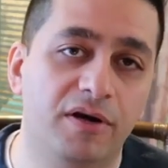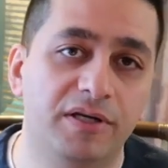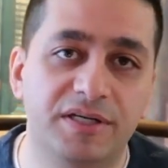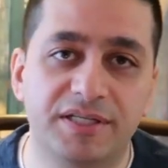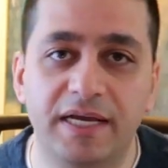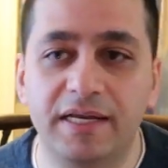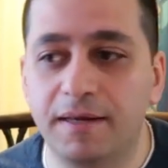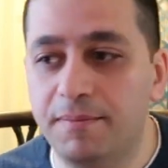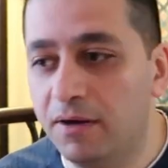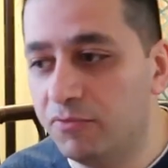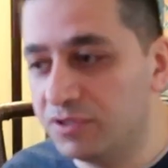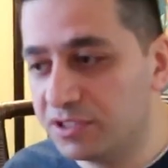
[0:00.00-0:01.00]
understanding
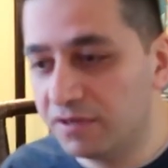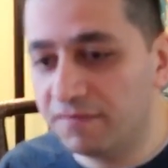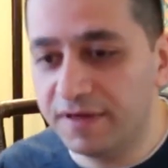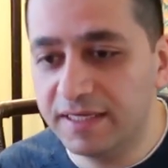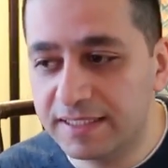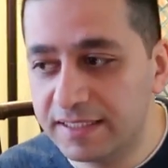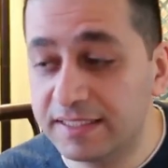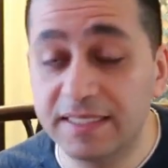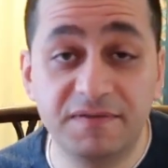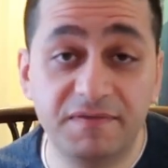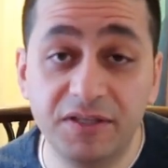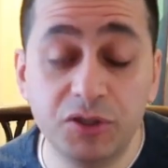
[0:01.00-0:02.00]
about reserve
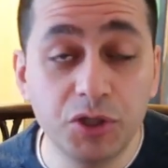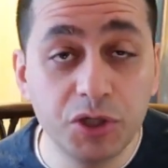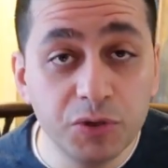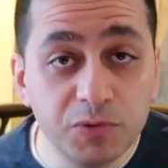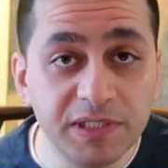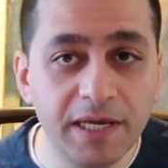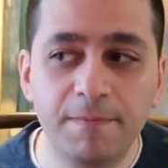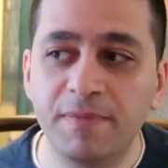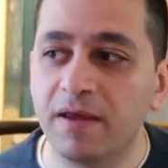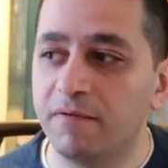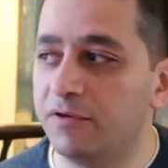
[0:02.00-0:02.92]
instances, when to use them,